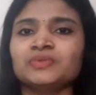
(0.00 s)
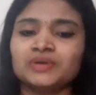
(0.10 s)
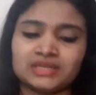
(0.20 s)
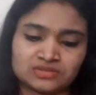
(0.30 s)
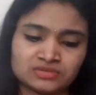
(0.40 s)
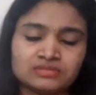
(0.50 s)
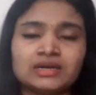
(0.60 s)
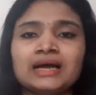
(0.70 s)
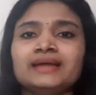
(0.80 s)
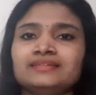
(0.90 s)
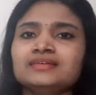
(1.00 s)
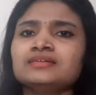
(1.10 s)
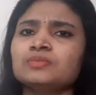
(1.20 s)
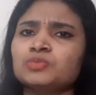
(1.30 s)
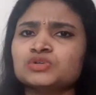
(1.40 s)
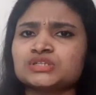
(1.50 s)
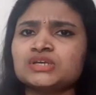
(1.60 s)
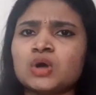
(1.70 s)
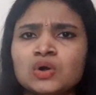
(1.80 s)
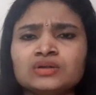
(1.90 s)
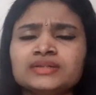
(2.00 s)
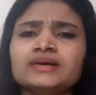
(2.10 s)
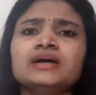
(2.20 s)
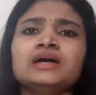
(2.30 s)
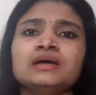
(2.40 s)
Okay, so I think mostly all the